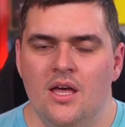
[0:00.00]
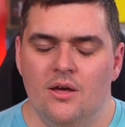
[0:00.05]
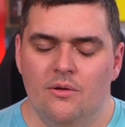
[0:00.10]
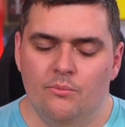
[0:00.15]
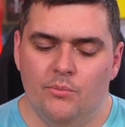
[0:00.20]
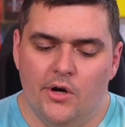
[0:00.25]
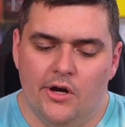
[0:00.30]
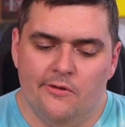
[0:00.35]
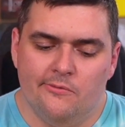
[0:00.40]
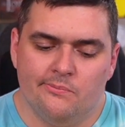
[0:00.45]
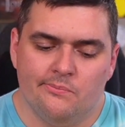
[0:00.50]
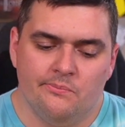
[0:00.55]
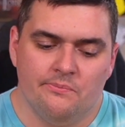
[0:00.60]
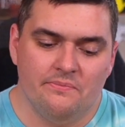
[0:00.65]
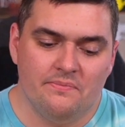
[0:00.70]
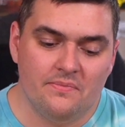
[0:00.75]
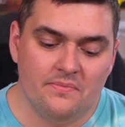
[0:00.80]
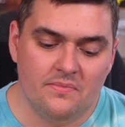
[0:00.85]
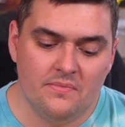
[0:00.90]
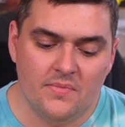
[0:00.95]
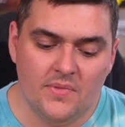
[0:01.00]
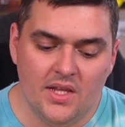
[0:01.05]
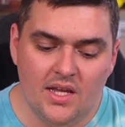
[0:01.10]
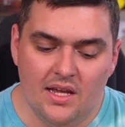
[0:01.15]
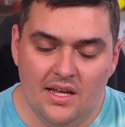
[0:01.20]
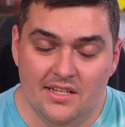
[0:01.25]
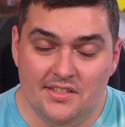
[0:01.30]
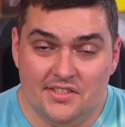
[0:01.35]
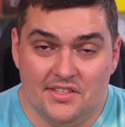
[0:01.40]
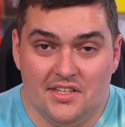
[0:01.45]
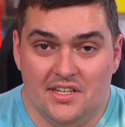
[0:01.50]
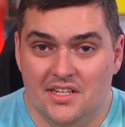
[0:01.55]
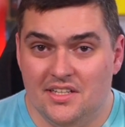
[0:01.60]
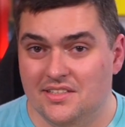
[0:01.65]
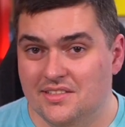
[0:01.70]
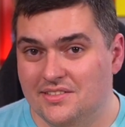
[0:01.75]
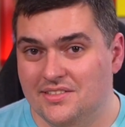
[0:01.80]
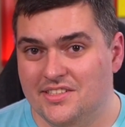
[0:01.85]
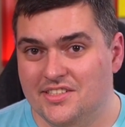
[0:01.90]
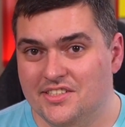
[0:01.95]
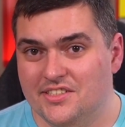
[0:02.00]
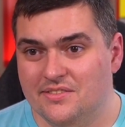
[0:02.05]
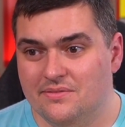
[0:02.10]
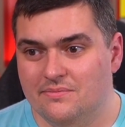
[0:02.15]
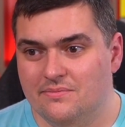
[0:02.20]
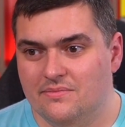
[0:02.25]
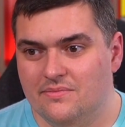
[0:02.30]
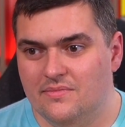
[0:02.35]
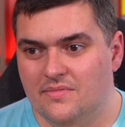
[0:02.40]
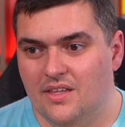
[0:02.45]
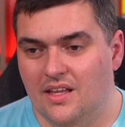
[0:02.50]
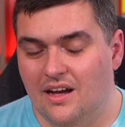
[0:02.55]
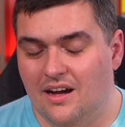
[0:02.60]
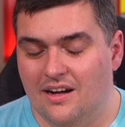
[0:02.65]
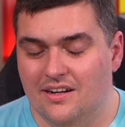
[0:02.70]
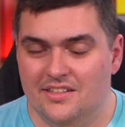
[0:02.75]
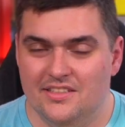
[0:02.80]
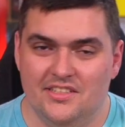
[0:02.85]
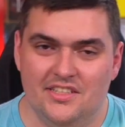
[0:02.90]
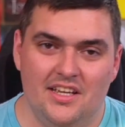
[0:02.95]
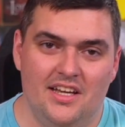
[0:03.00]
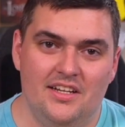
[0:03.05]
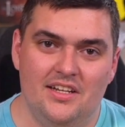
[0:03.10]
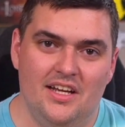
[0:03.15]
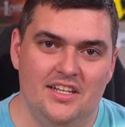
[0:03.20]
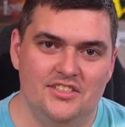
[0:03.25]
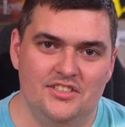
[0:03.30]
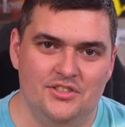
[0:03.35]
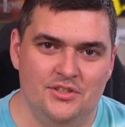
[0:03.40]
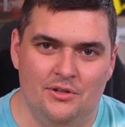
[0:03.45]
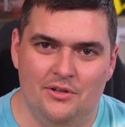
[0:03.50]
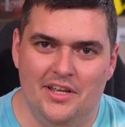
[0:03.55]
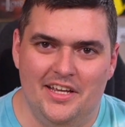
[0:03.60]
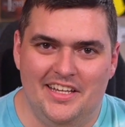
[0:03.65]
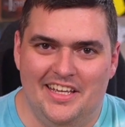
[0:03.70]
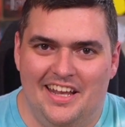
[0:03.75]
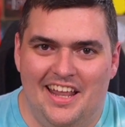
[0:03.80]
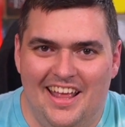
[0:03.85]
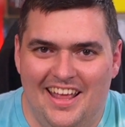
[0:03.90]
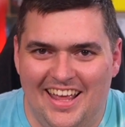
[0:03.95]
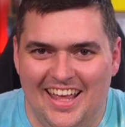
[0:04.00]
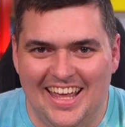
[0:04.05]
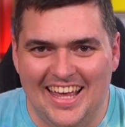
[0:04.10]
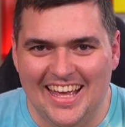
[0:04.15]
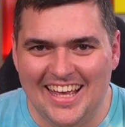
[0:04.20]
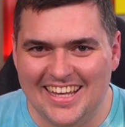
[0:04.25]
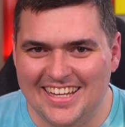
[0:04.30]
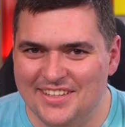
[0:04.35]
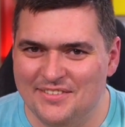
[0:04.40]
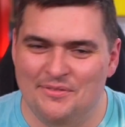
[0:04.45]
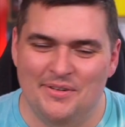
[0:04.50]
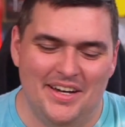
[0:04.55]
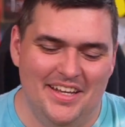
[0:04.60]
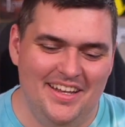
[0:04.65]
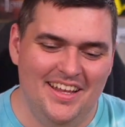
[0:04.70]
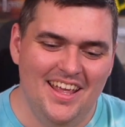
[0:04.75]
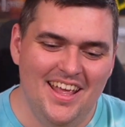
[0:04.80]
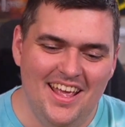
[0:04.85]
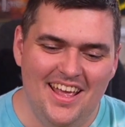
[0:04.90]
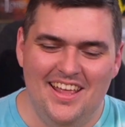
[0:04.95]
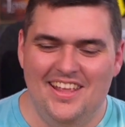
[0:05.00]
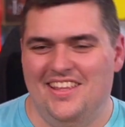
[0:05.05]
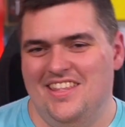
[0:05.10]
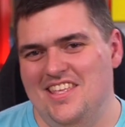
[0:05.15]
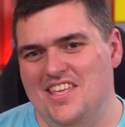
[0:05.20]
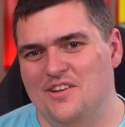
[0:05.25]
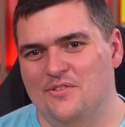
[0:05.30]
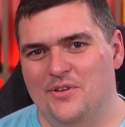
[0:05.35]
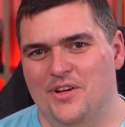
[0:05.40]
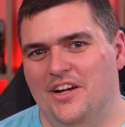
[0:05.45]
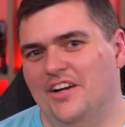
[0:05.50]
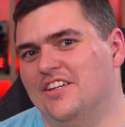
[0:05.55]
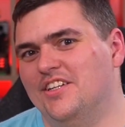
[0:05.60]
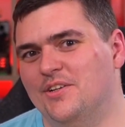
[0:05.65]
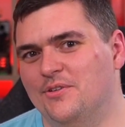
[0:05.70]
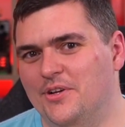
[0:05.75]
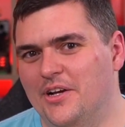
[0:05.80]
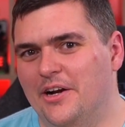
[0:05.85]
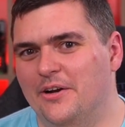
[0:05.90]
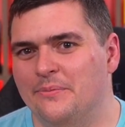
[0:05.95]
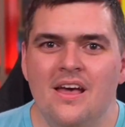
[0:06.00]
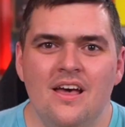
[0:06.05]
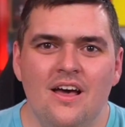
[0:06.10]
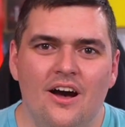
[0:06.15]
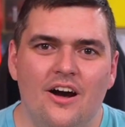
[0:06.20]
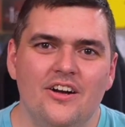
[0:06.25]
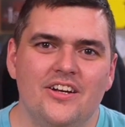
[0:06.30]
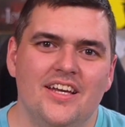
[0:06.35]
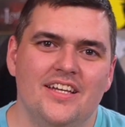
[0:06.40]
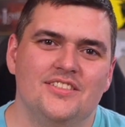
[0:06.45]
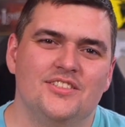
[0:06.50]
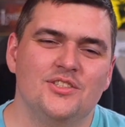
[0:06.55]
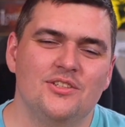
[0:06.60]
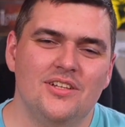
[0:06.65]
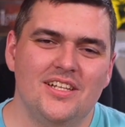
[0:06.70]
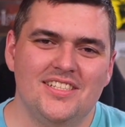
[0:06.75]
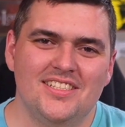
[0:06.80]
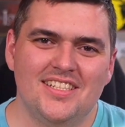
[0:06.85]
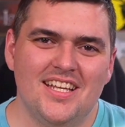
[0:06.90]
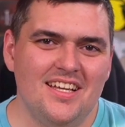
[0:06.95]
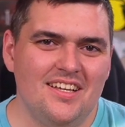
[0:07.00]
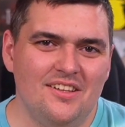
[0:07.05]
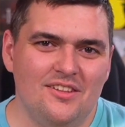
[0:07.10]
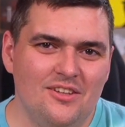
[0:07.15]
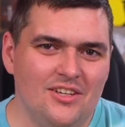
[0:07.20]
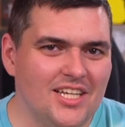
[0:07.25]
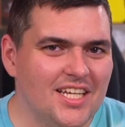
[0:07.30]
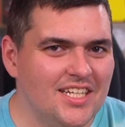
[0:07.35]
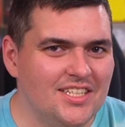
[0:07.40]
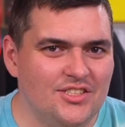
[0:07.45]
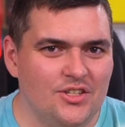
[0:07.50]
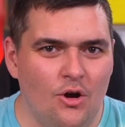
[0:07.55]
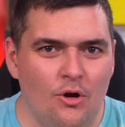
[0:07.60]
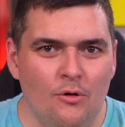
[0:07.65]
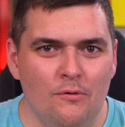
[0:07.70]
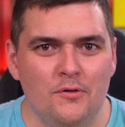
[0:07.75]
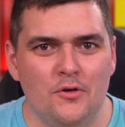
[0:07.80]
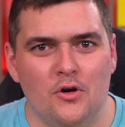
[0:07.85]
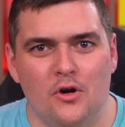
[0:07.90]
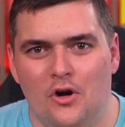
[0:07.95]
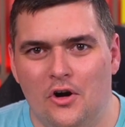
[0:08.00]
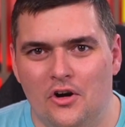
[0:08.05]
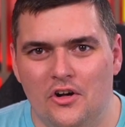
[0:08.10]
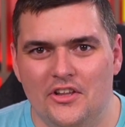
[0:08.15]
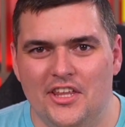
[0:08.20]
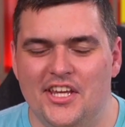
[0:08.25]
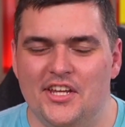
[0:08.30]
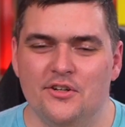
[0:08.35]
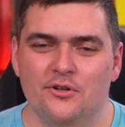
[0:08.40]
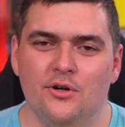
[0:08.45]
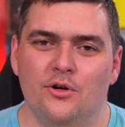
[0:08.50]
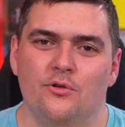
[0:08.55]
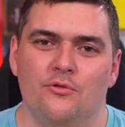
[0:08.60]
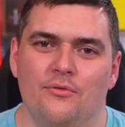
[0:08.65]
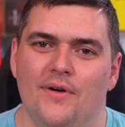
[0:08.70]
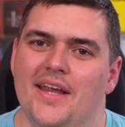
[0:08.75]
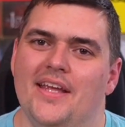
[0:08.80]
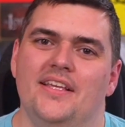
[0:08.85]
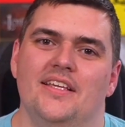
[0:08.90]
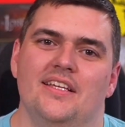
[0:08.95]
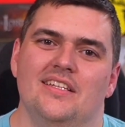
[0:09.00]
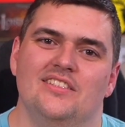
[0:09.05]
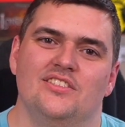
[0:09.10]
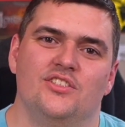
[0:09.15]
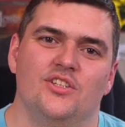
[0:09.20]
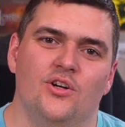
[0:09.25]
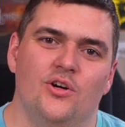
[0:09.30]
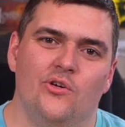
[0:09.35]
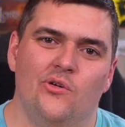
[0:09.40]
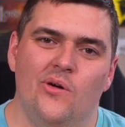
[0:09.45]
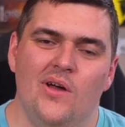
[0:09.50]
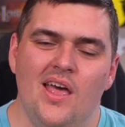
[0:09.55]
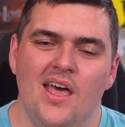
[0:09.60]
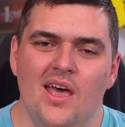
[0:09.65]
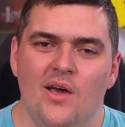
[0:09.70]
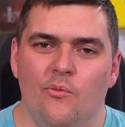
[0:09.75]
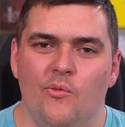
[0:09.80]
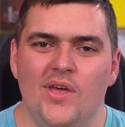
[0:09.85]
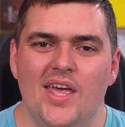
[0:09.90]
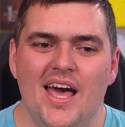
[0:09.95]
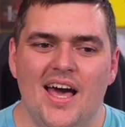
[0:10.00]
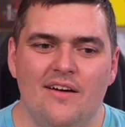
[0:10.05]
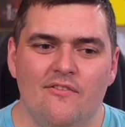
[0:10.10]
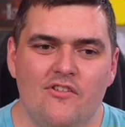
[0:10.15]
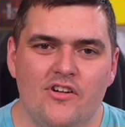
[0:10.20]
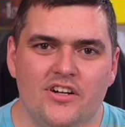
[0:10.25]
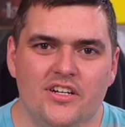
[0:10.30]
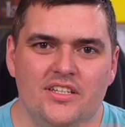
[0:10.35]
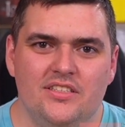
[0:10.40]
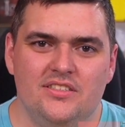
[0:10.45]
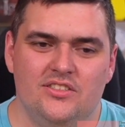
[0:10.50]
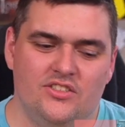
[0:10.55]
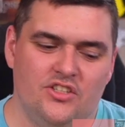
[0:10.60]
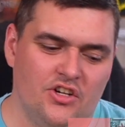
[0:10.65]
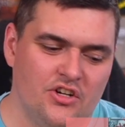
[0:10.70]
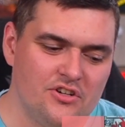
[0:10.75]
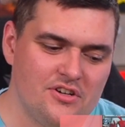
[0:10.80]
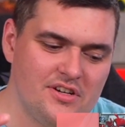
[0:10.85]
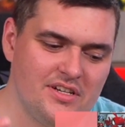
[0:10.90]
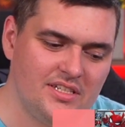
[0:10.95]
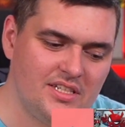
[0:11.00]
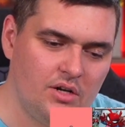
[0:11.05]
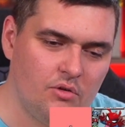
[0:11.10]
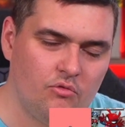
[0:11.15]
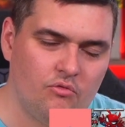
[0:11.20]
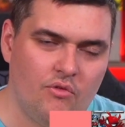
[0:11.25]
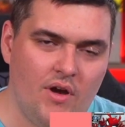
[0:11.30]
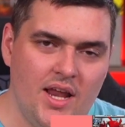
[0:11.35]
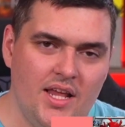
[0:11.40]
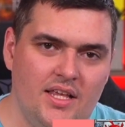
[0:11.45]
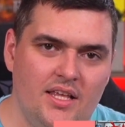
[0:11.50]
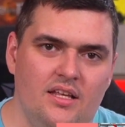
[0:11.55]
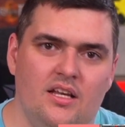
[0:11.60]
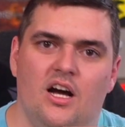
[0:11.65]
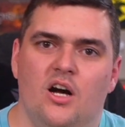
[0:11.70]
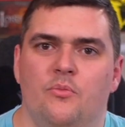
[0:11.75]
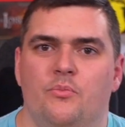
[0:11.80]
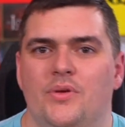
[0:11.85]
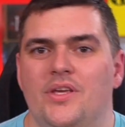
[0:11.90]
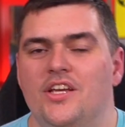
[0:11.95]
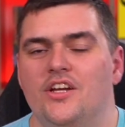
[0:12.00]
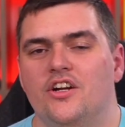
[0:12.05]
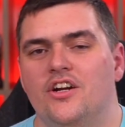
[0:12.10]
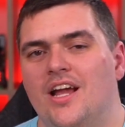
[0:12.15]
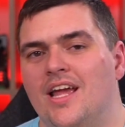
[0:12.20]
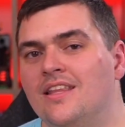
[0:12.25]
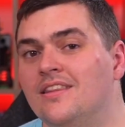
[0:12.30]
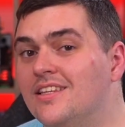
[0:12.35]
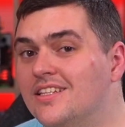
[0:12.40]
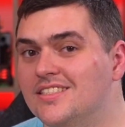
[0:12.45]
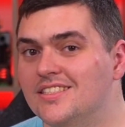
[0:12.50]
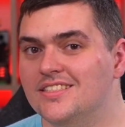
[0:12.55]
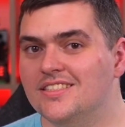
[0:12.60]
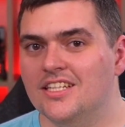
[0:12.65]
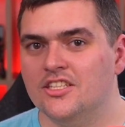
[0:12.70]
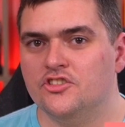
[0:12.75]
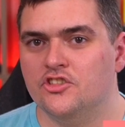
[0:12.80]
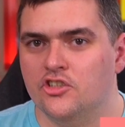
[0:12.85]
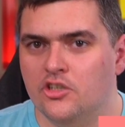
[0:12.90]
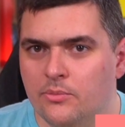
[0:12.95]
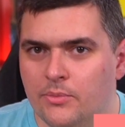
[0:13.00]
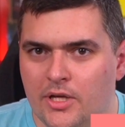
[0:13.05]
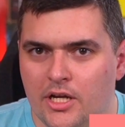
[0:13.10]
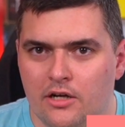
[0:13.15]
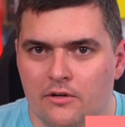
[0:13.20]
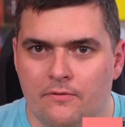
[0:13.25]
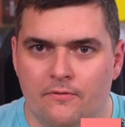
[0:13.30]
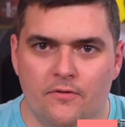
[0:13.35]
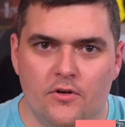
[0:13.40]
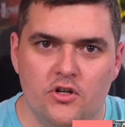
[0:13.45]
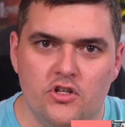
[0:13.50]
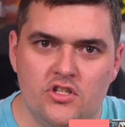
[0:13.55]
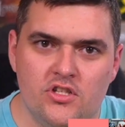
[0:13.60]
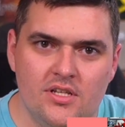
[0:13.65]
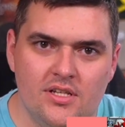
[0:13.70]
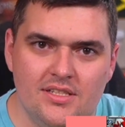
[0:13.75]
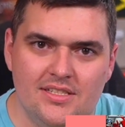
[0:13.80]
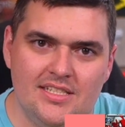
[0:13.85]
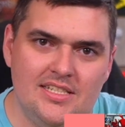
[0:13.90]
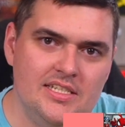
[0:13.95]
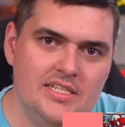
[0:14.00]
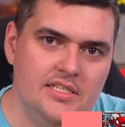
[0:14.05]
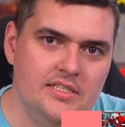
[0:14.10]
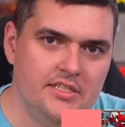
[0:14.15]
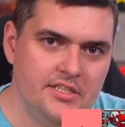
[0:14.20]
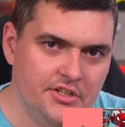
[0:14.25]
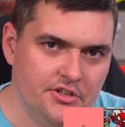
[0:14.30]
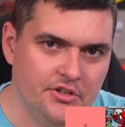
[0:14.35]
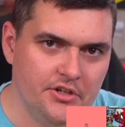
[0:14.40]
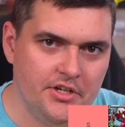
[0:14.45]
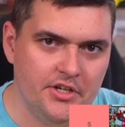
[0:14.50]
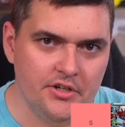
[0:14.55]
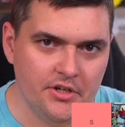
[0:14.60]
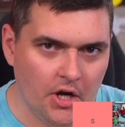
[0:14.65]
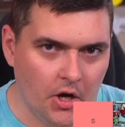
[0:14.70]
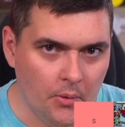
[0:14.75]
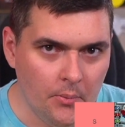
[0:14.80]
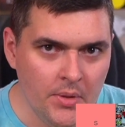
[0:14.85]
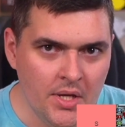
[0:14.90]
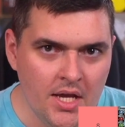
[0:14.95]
But it's honestly, I just don't like it. But here we are. Okay, so let's take a look at his overall hero ranking. So we have our current ranking up here, and this is actually going to be our first C tier hero.